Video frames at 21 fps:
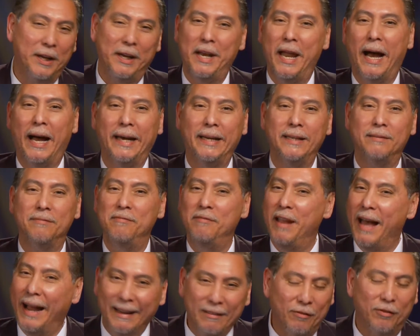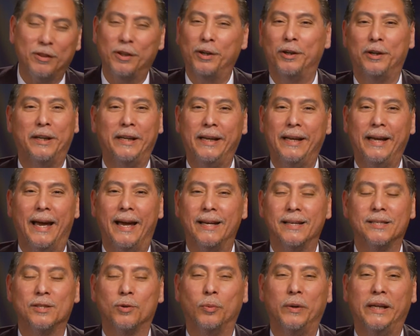night, 9:30,
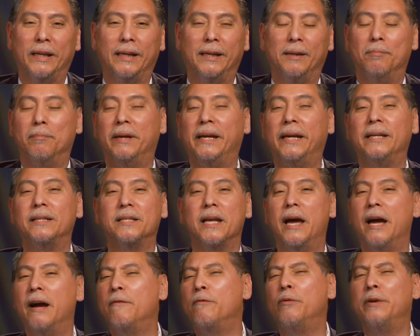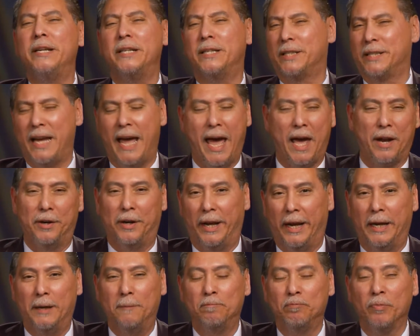as we meet every
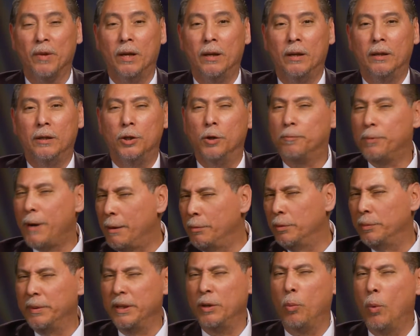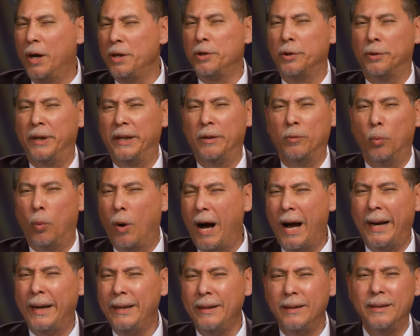Saturday. You're probably wondering,
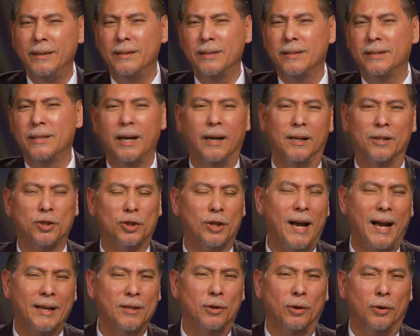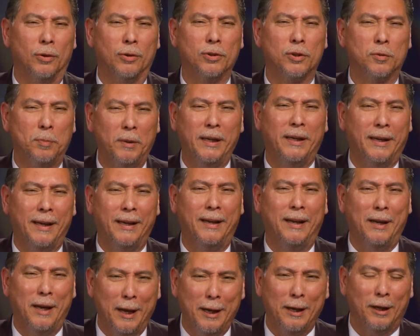why is Shando speaking
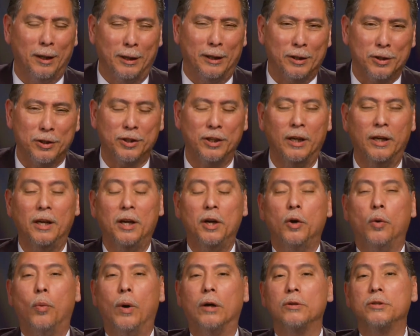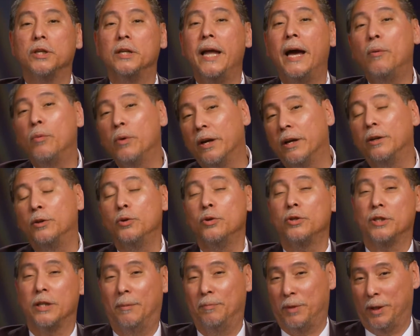in English? Well, tonight we're going to do
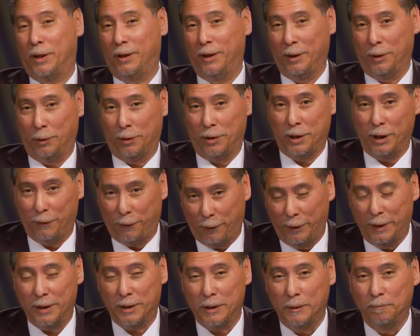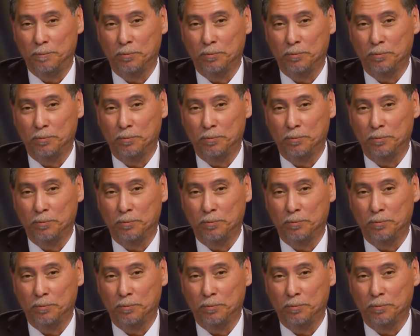something a little different.